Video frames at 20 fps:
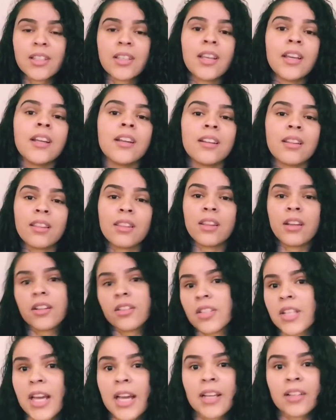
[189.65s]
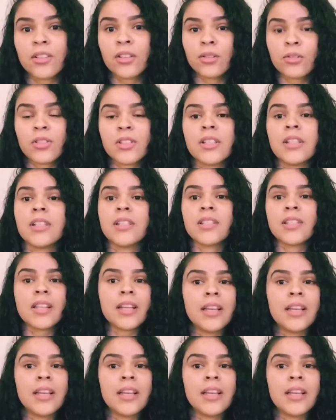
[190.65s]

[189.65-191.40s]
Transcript: get their diagnosis,